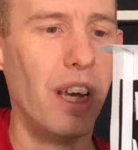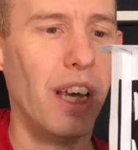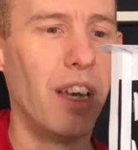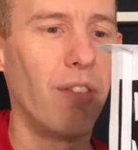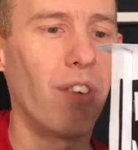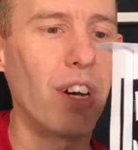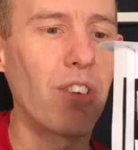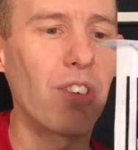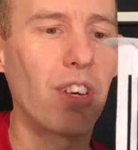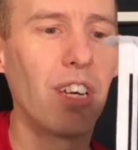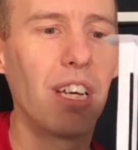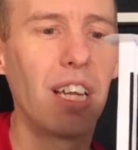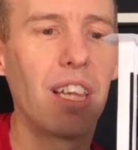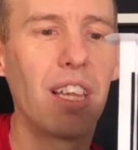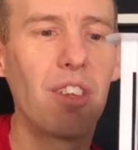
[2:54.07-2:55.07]
If I turn
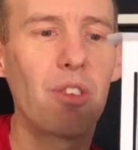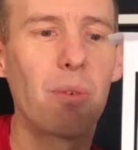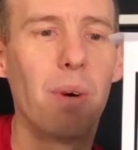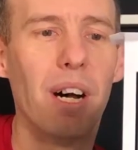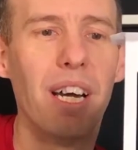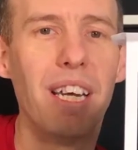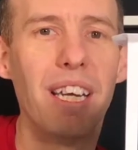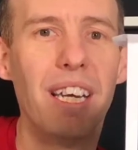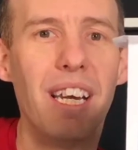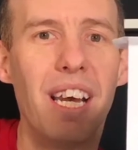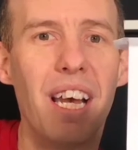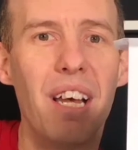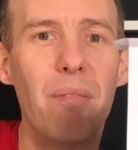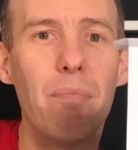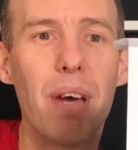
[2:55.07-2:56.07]
it this way,
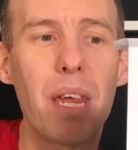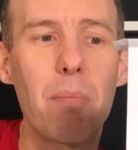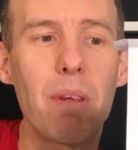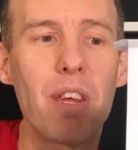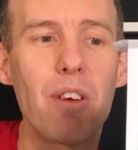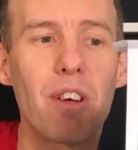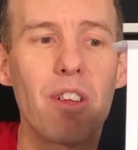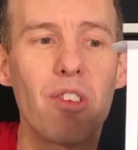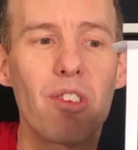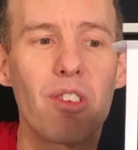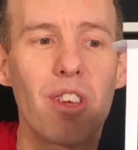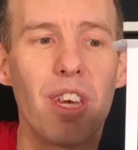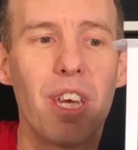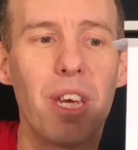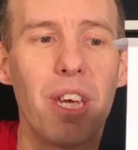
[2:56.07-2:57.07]
maybe you can
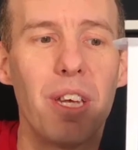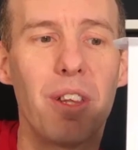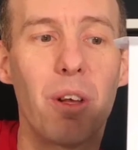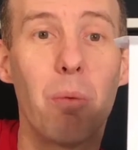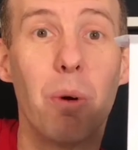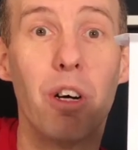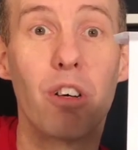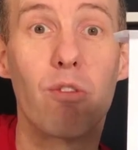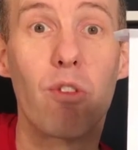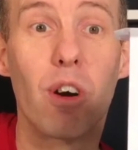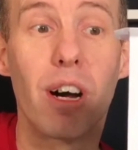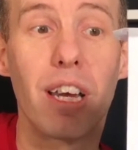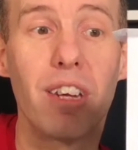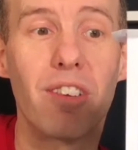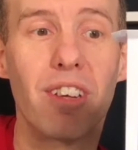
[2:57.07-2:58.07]
see the word
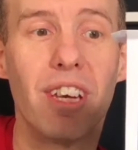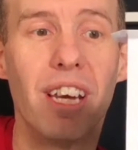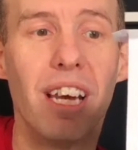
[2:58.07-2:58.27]
right.